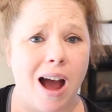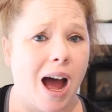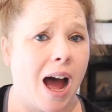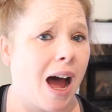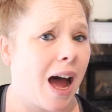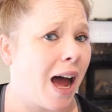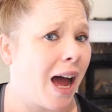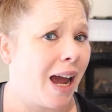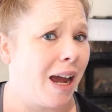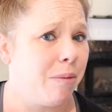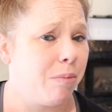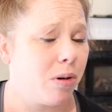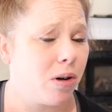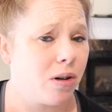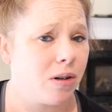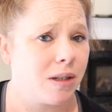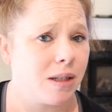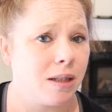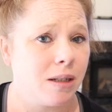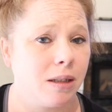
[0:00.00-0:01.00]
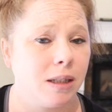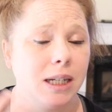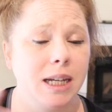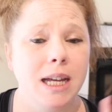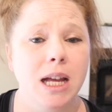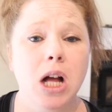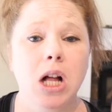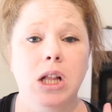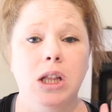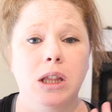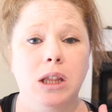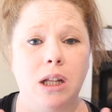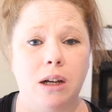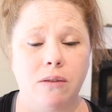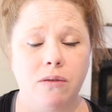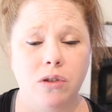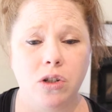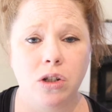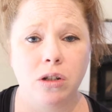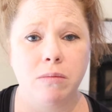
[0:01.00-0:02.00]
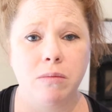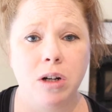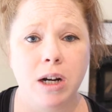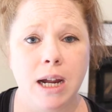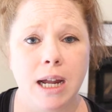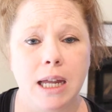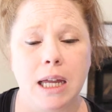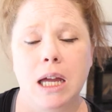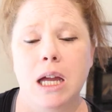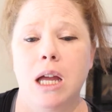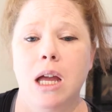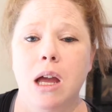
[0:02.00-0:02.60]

I personally love turmeric,